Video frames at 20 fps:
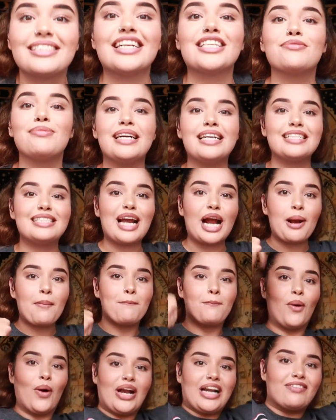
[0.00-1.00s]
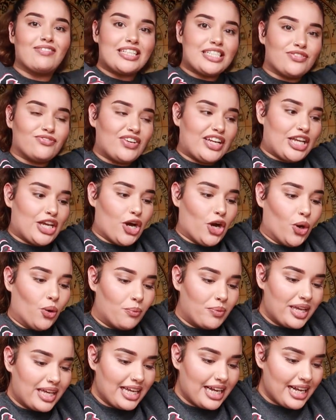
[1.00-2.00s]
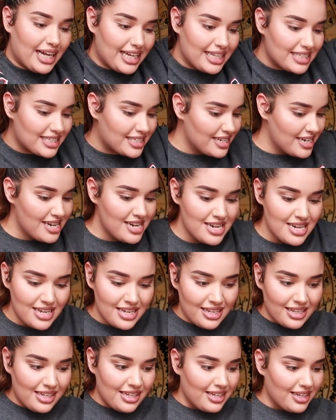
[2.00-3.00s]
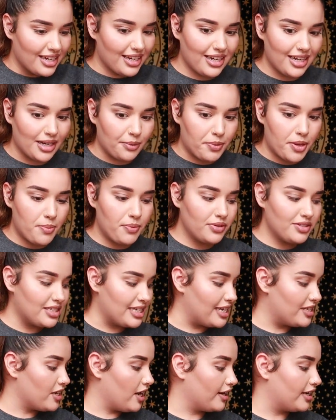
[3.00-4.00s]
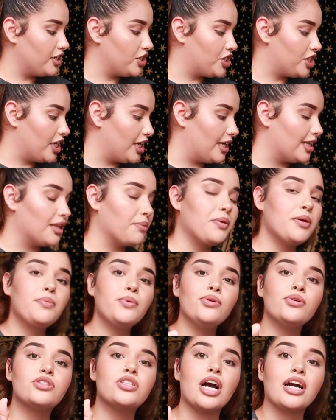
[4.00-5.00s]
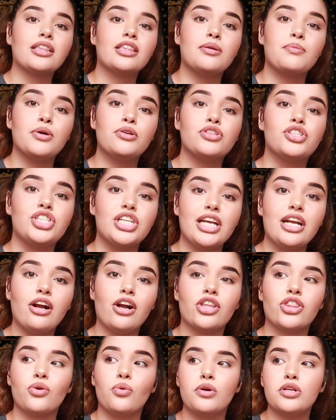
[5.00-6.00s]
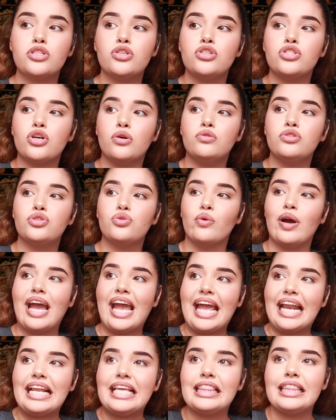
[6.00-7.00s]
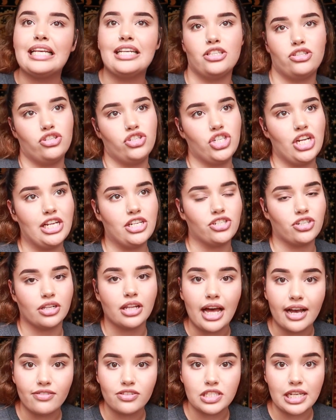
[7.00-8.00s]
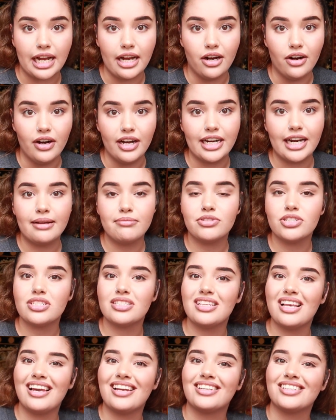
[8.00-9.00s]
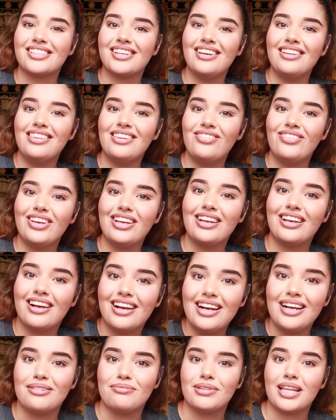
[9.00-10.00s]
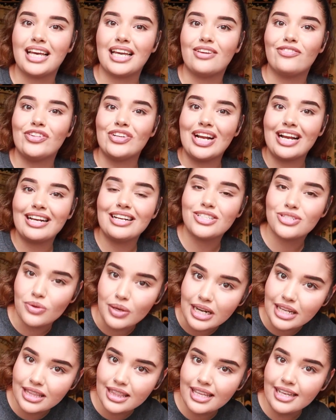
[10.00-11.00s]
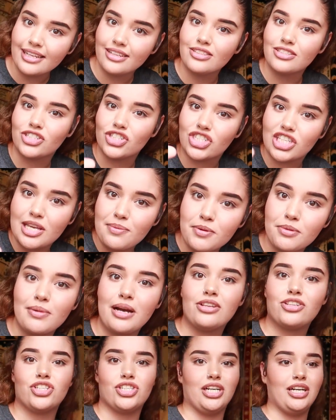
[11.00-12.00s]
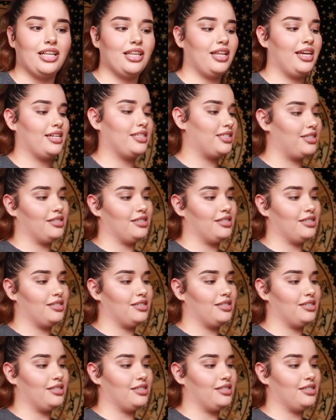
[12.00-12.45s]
That's my entire point of this video, because people stay talking shit. The people who talk the most shit are the ones who don't do anything to change their lifestyle. And I'm just like, shut the fuck up. Like, if you're not gonna do anything, just keep your mouth shut. Like,